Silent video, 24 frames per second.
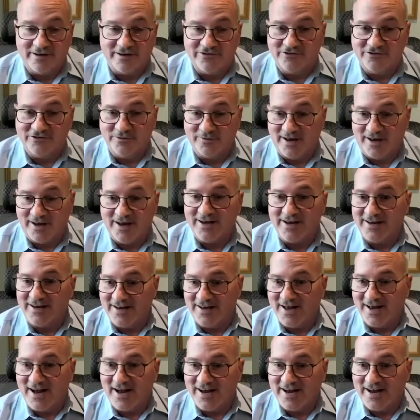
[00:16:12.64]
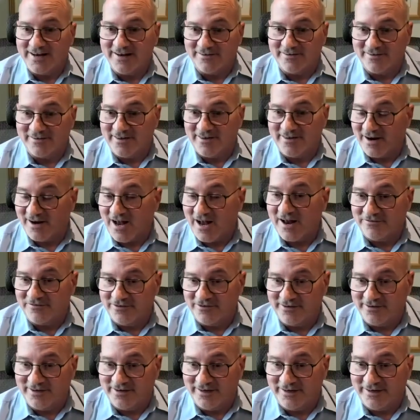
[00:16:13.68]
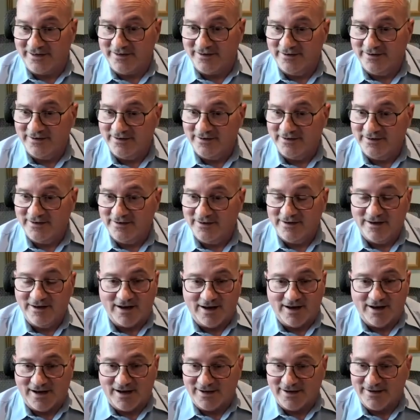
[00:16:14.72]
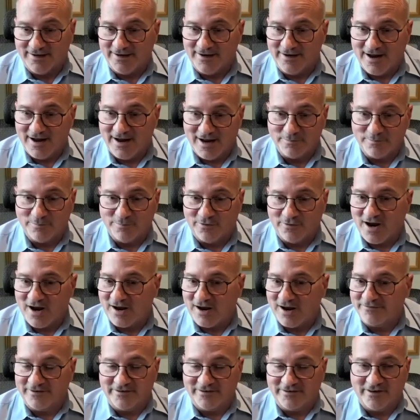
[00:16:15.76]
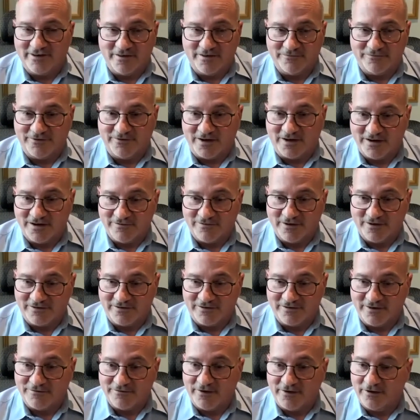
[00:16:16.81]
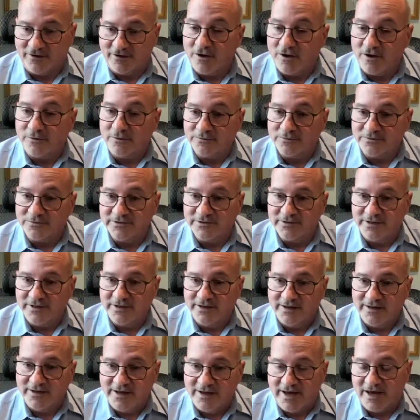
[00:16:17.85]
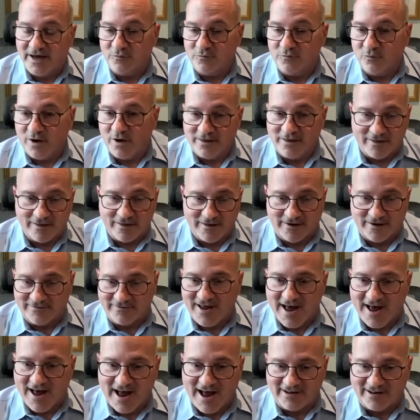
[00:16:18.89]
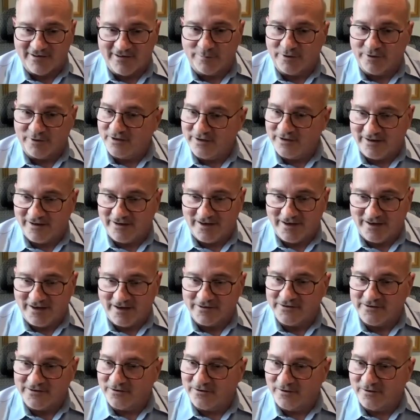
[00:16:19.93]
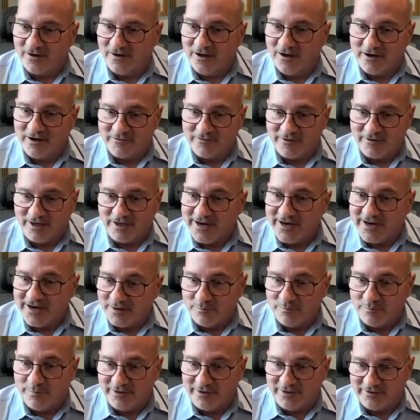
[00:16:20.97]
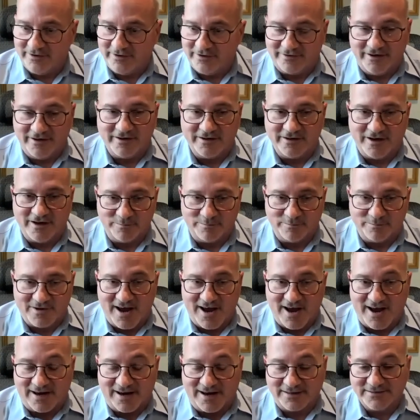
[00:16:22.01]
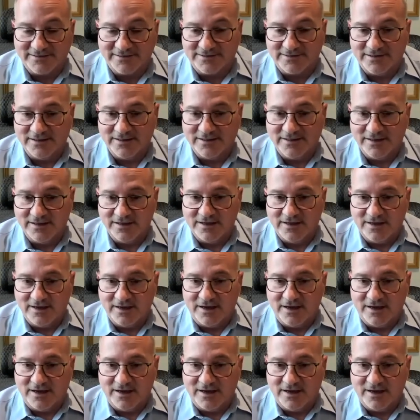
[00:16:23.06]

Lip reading: issued any guidance that I've seen on nonprofits and the forgiveness of the loans and whether they're taxable under the unrelated business income tax.